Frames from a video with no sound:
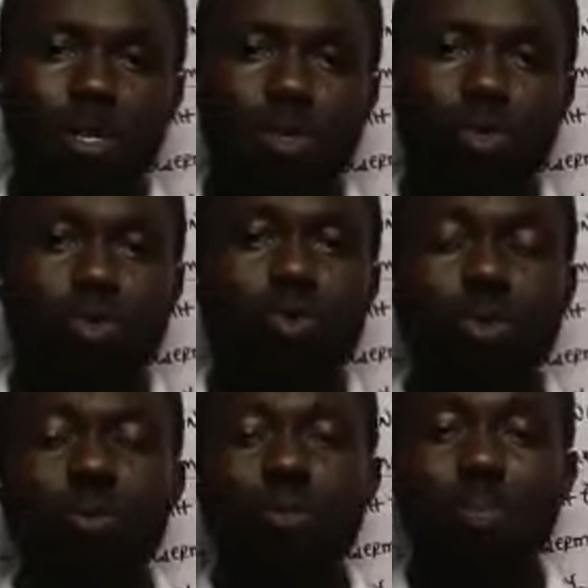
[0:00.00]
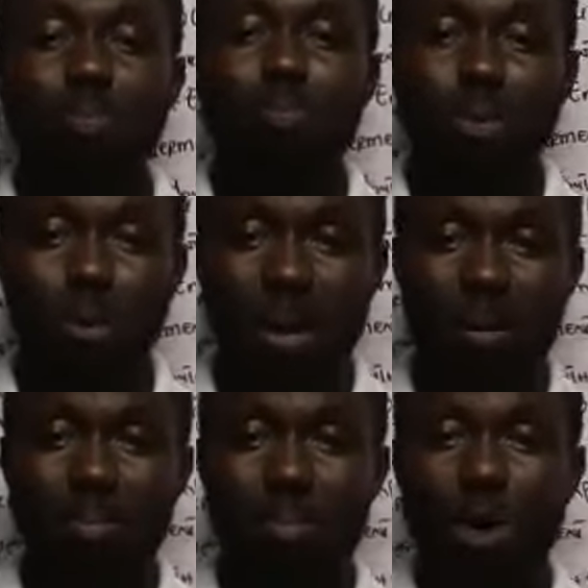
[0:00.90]
So some of the
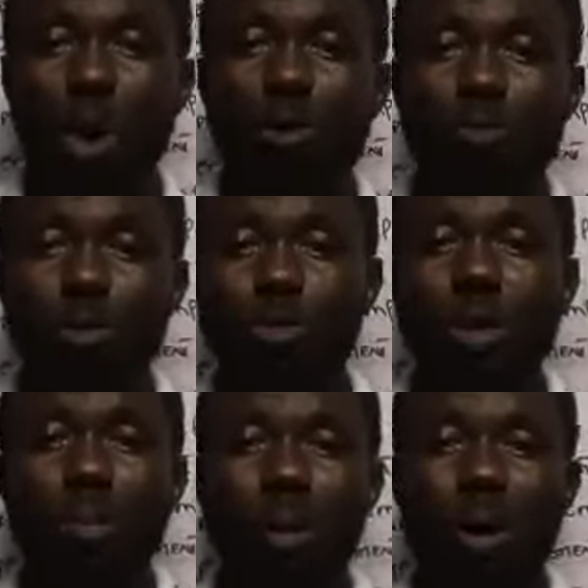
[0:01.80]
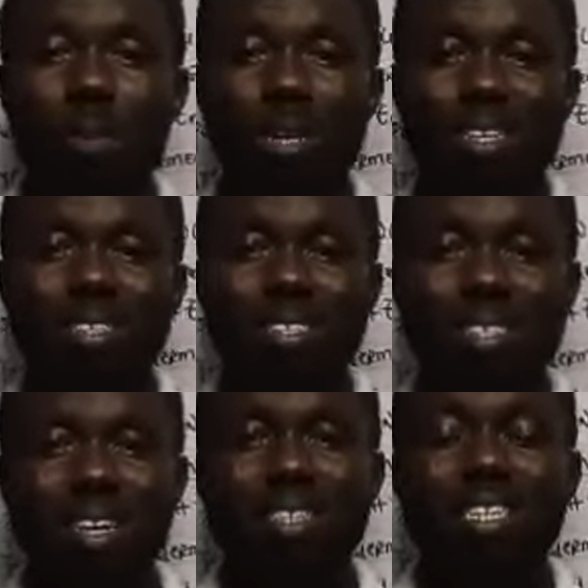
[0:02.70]
problem of youth empowerment is
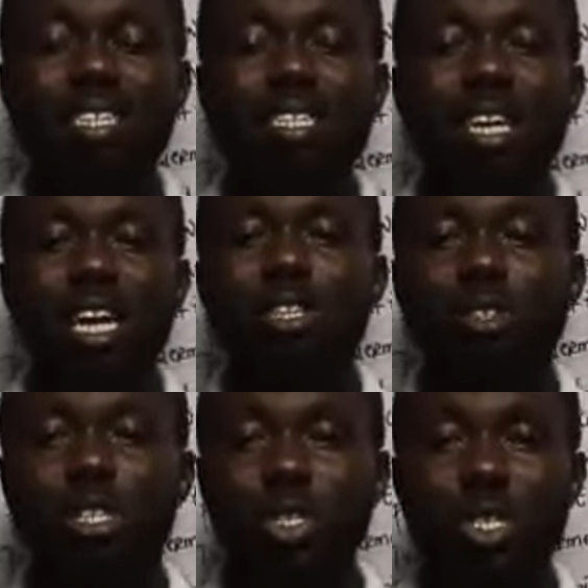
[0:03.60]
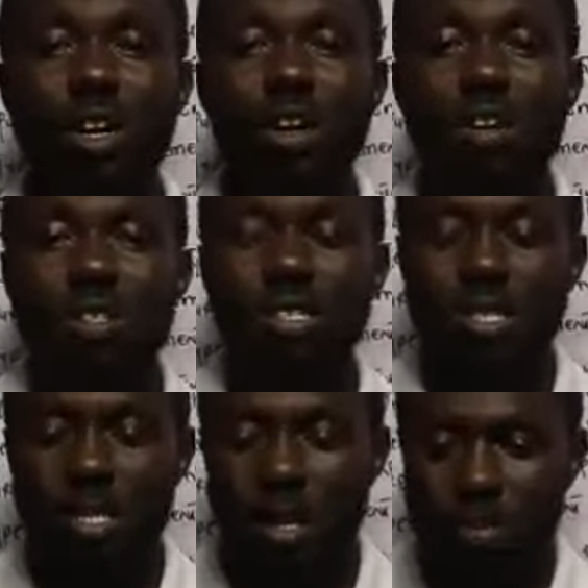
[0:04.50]
decadent educational
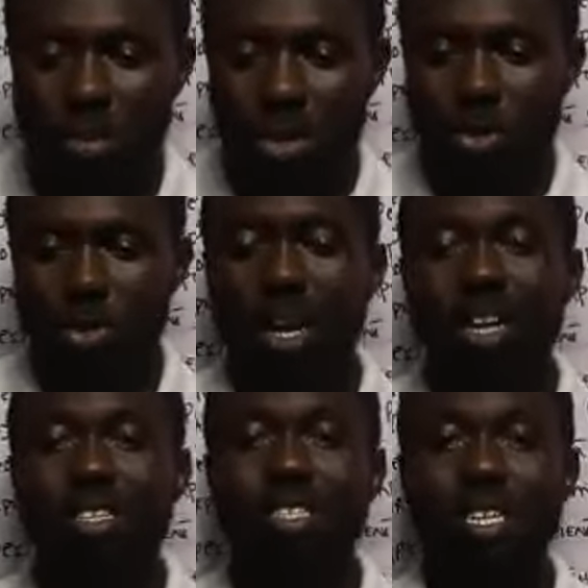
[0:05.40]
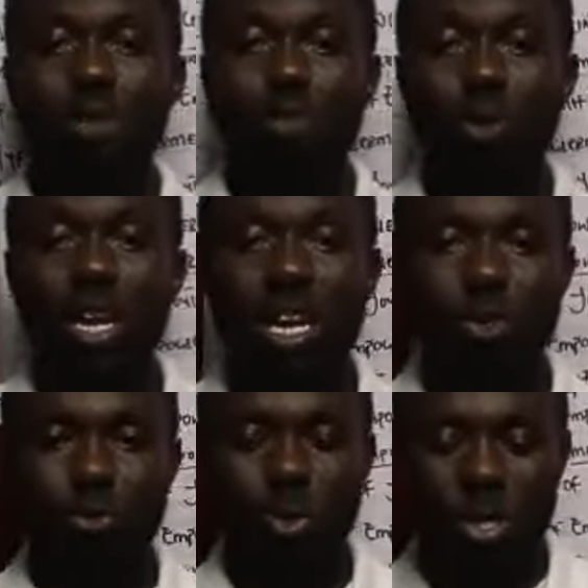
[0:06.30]
system. So now let's take one
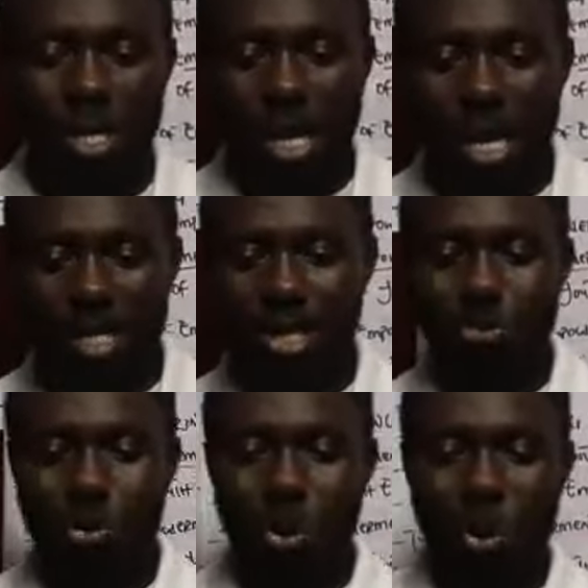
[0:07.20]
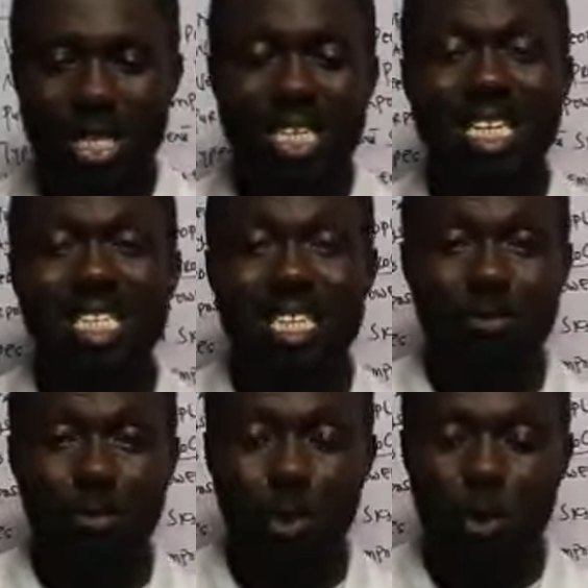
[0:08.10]
last one, and then we'll call it a day
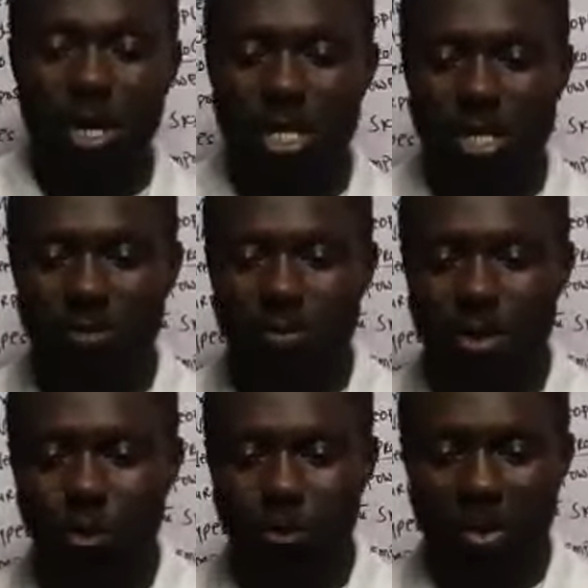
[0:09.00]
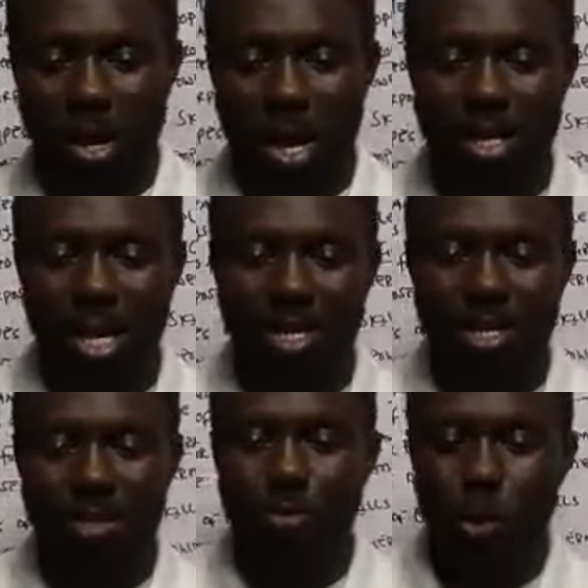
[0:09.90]
for this video. And that
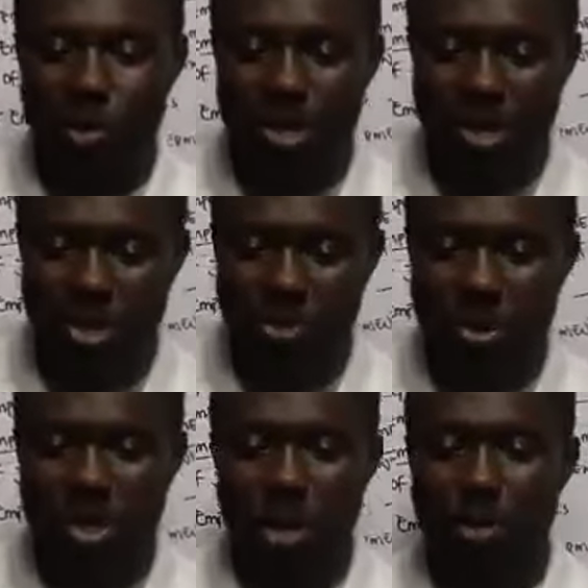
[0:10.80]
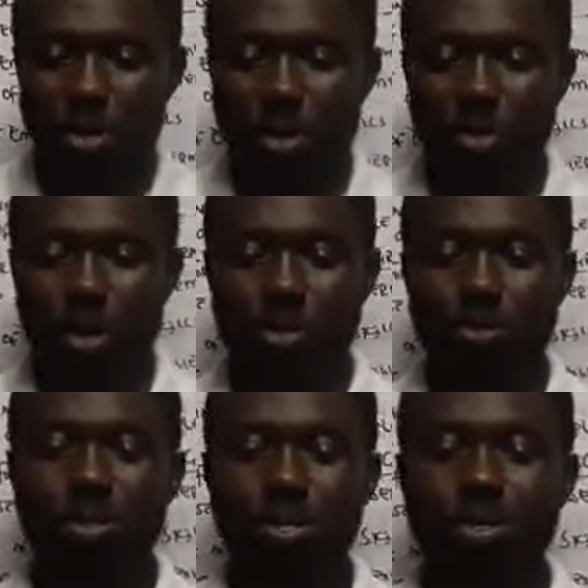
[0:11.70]
is foreign skills. Here we're talking about
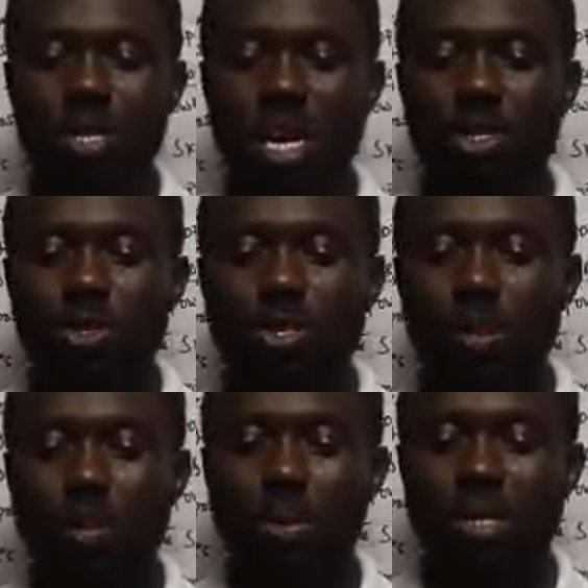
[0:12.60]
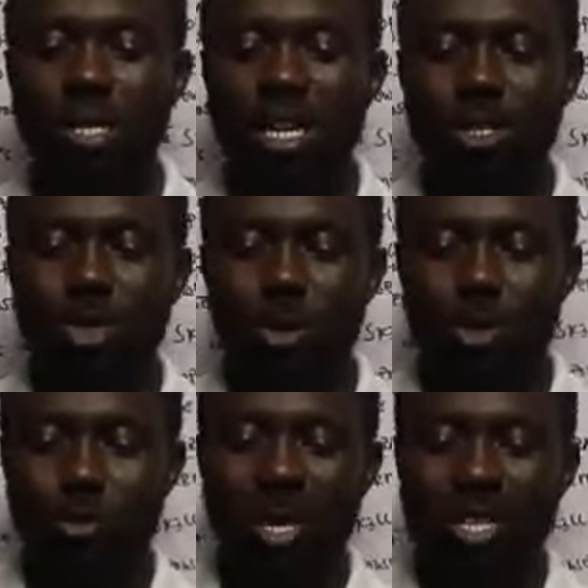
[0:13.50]
some skills are just imported and taught
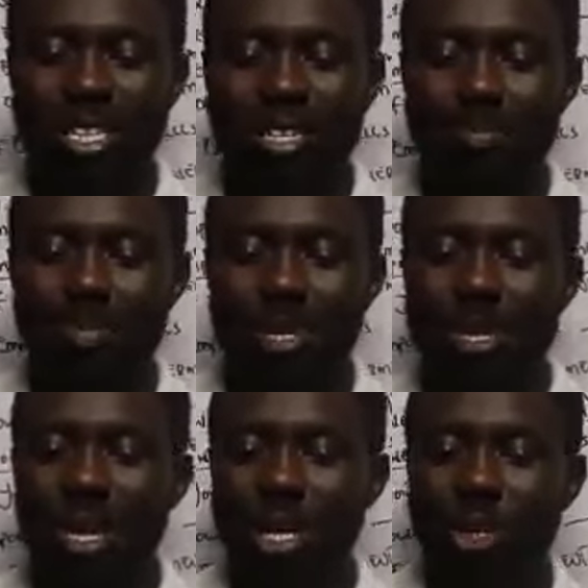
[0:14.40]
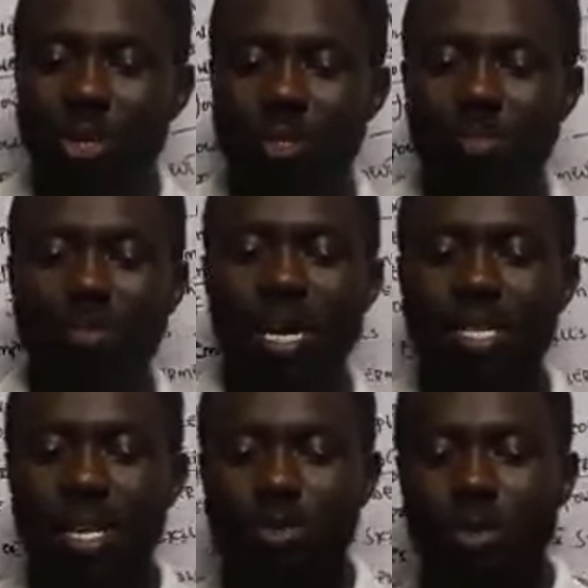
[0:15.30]
when they may not be
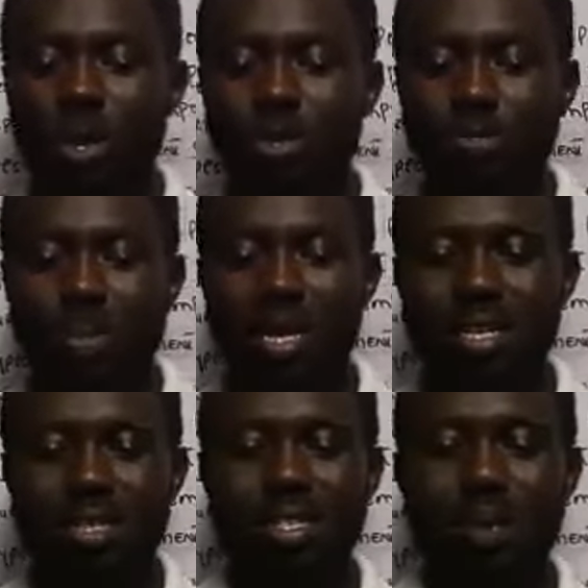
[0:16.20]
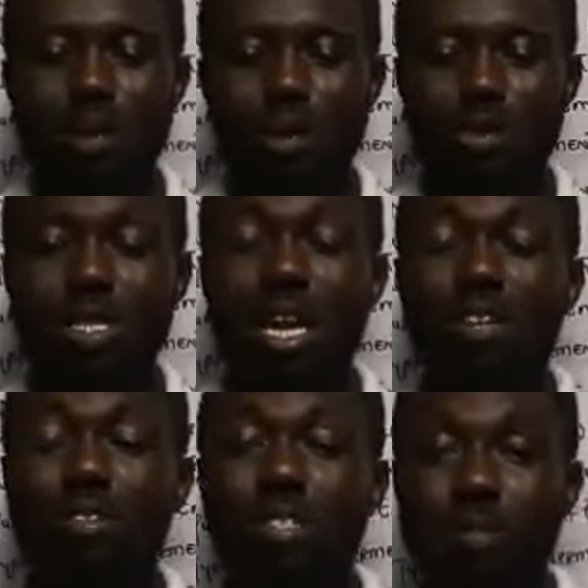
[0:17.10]
fertile ground to practice them or
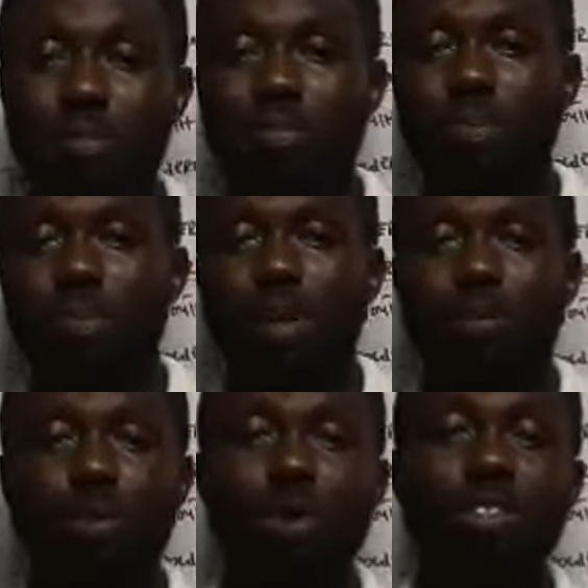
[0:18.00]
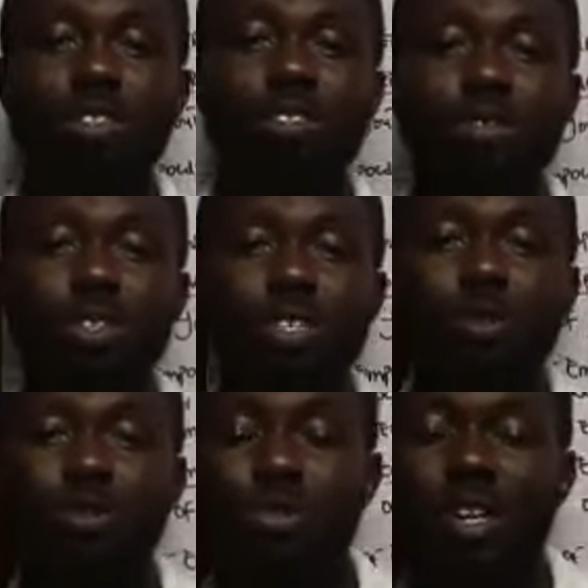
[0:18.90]
utilize them. Foreign skills,
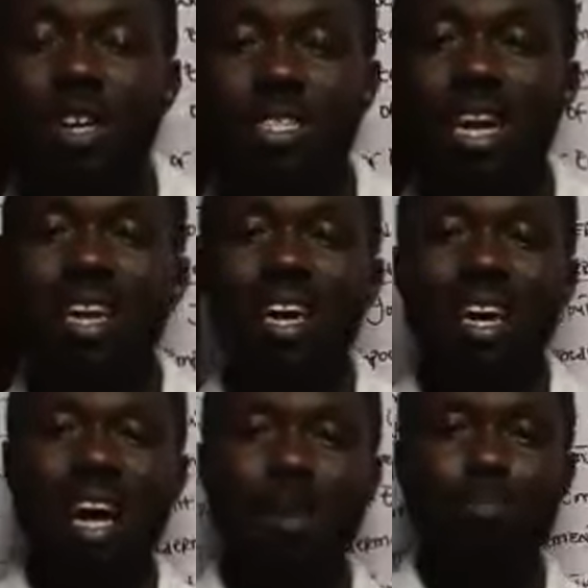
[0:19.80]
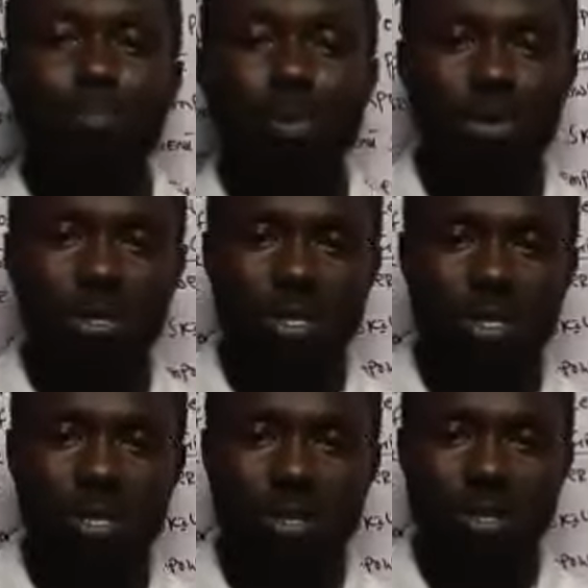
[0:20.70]
skills that are brought,
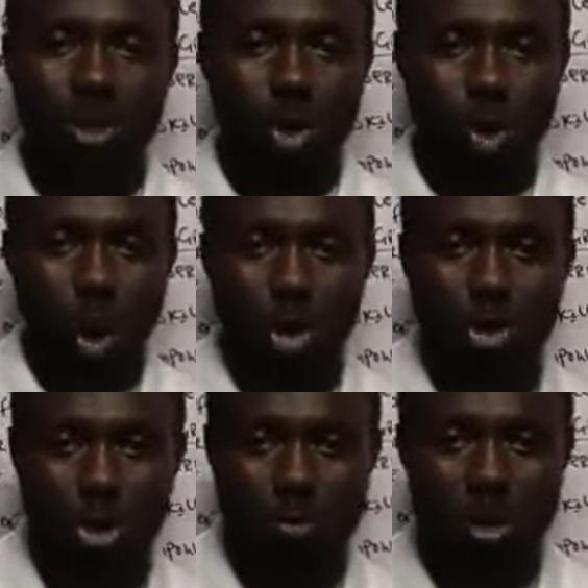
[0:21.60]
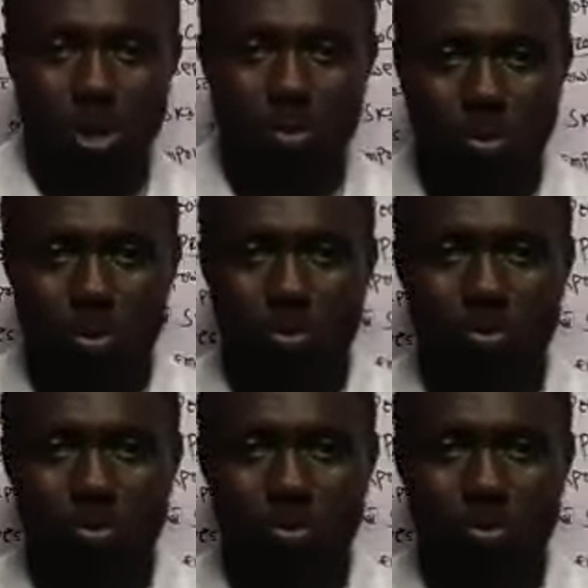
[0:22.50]
taught to people.